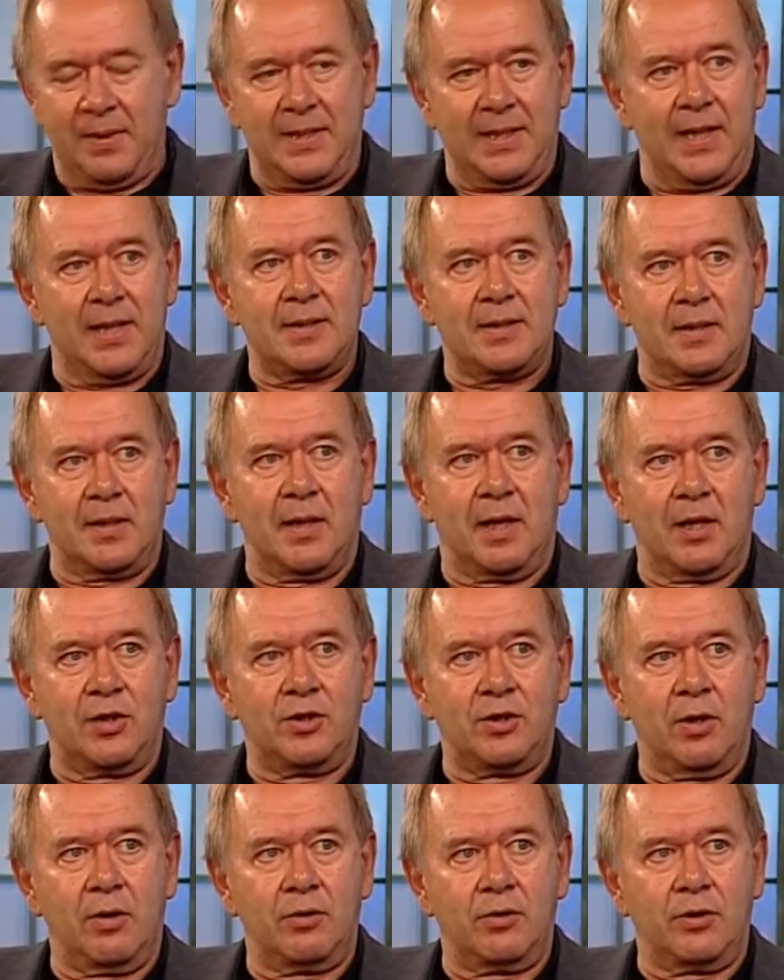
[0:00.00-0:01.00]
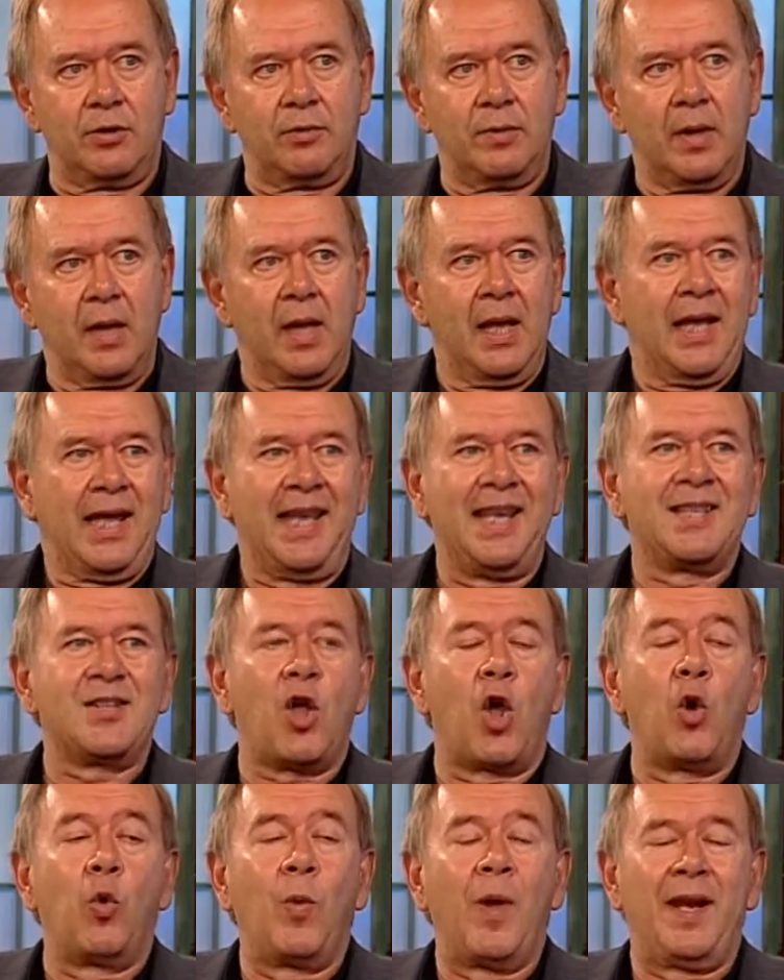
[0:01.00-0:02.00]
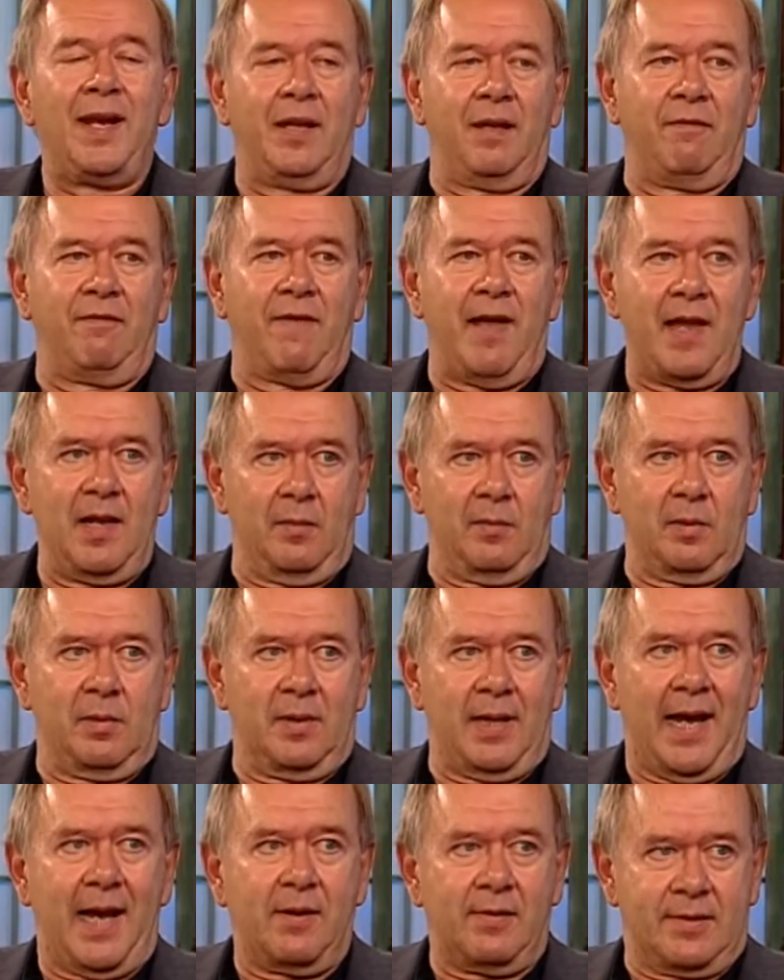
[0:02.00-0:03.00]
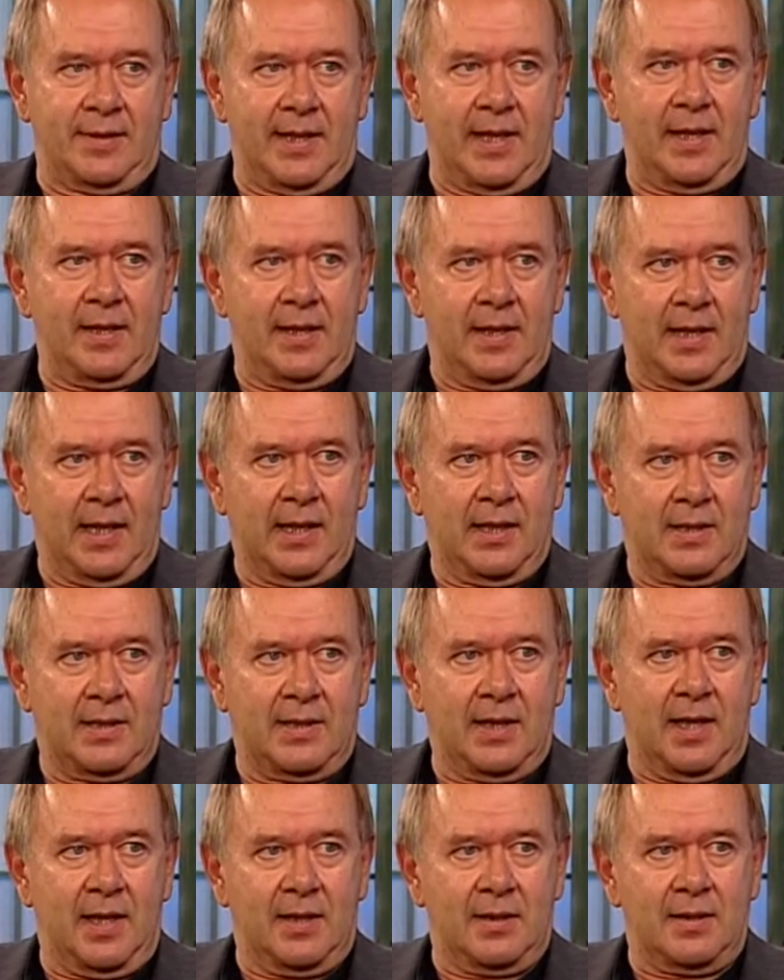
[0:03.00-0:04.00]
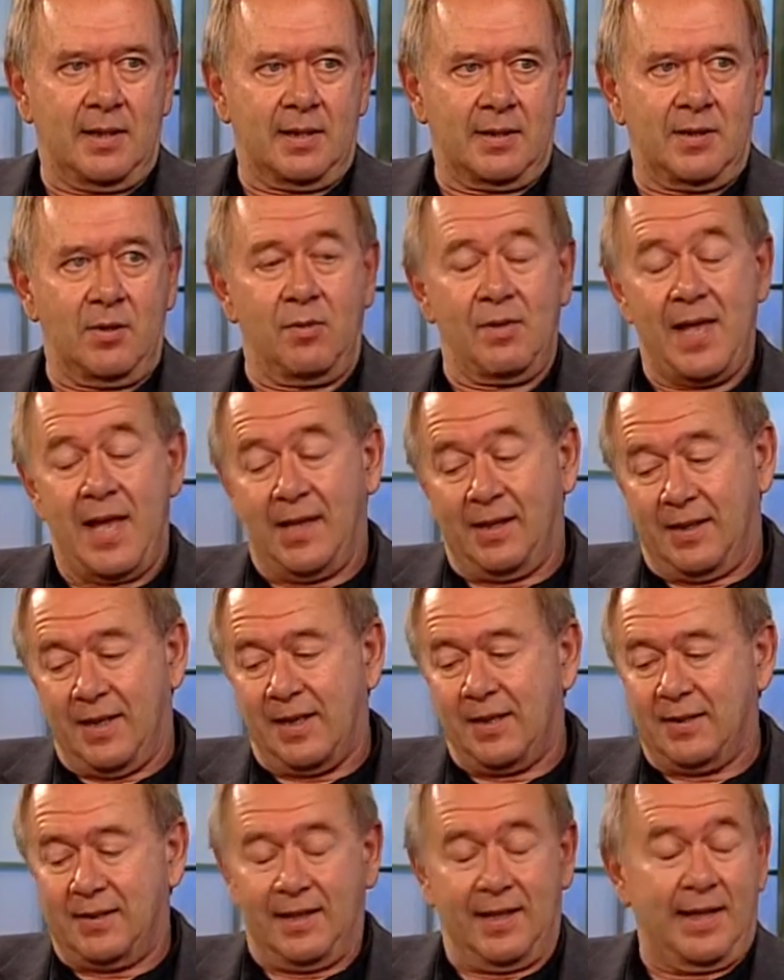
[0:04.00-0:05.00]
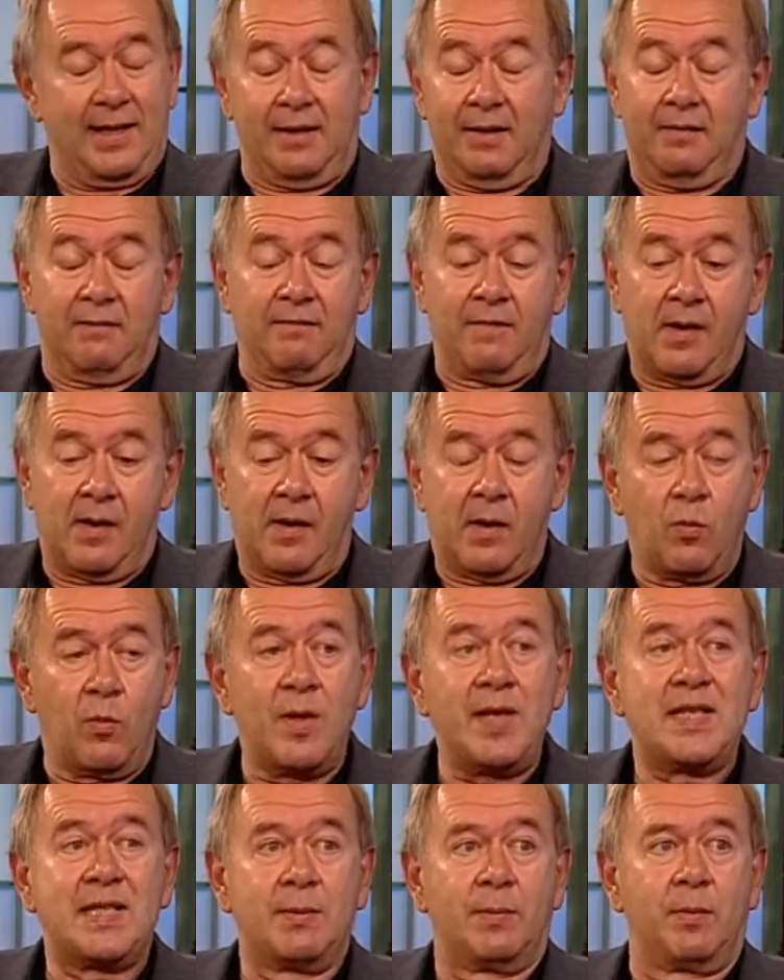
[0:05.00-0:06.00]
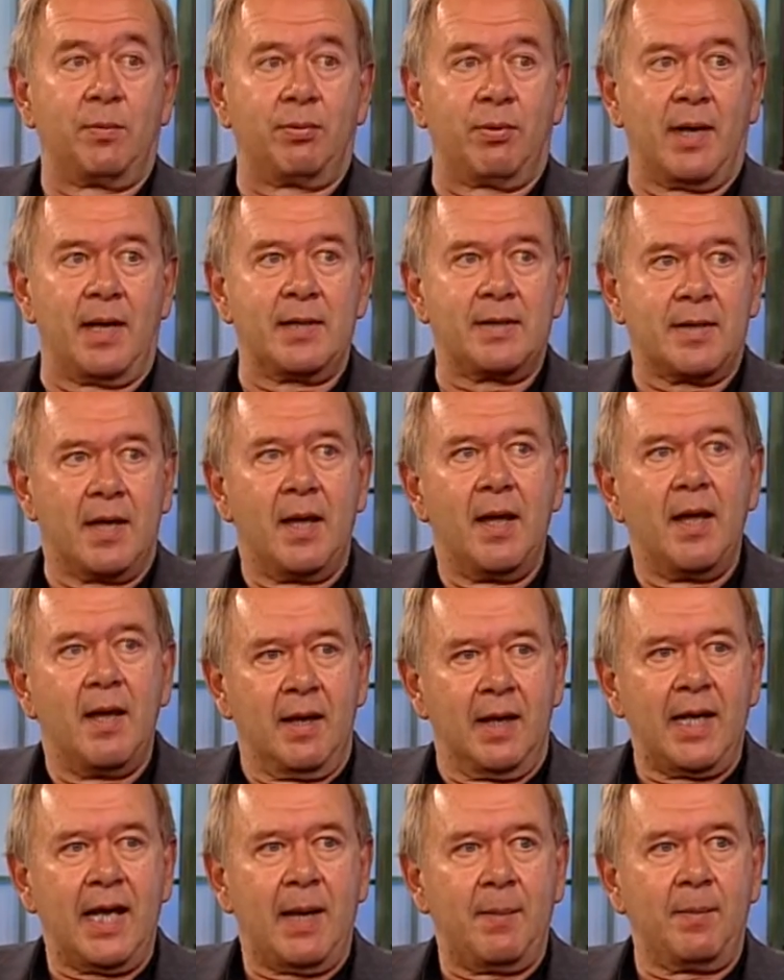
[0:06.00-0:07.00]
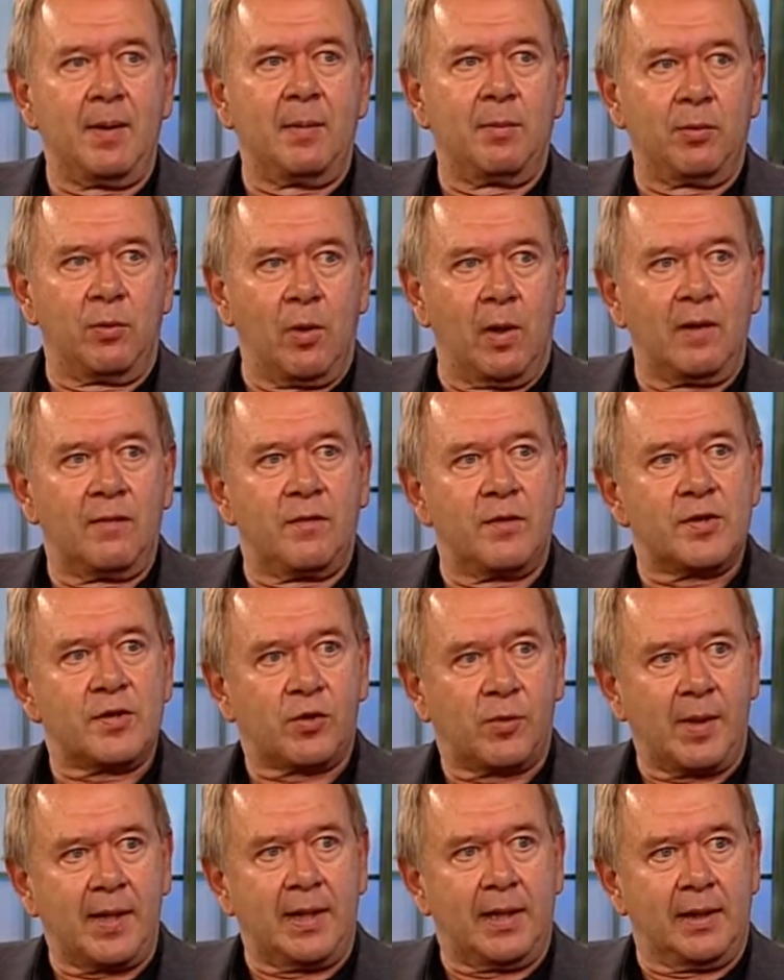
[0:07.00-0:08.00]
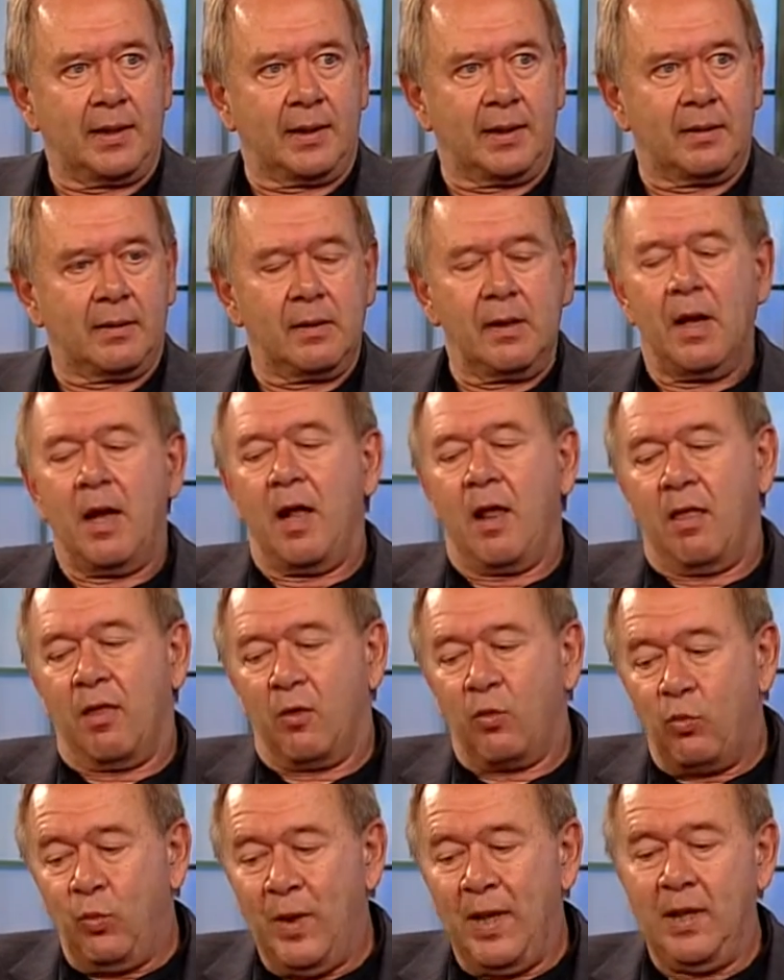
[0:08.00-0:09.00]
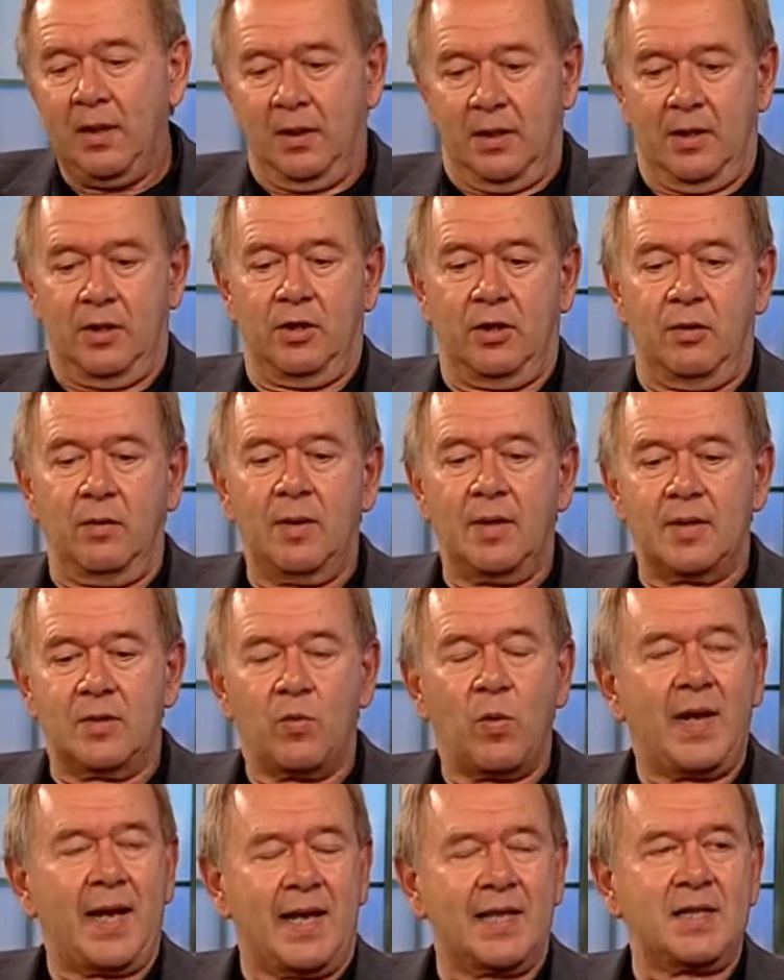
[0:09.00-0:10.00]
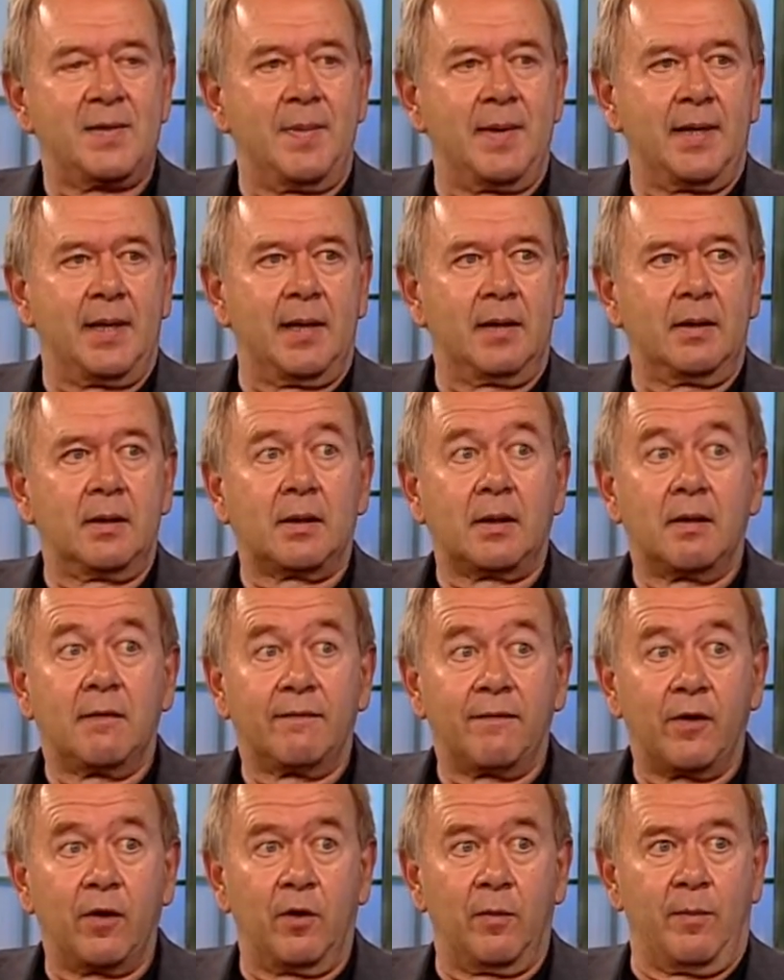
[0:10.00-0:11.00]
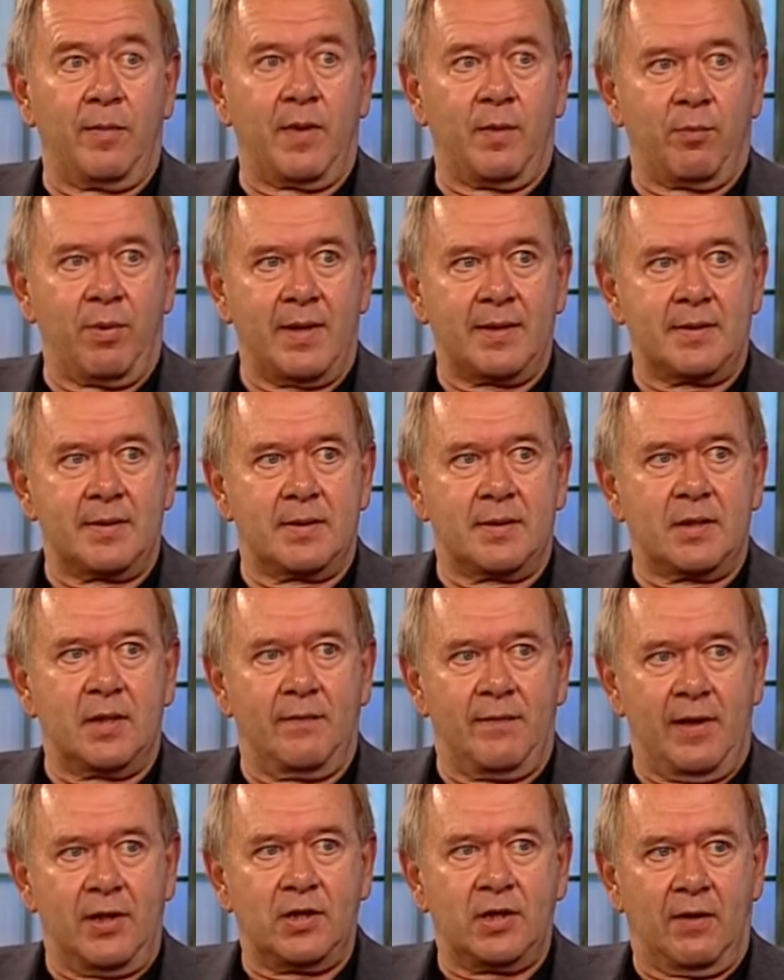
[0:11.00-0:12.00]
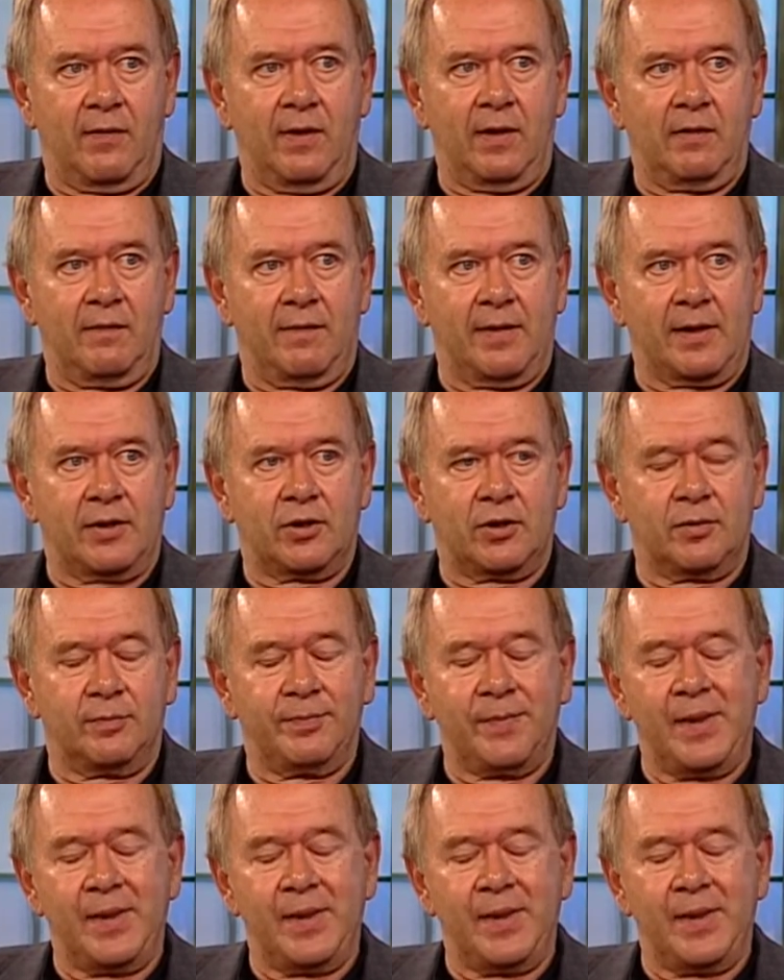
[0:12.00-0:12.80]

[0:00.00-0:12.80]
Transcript: test that I showed you is already available outside the United States, and so that test at a very reasonable price can be employed for screening there. The real issue is what has to be done to confirm the presence of HIV infection.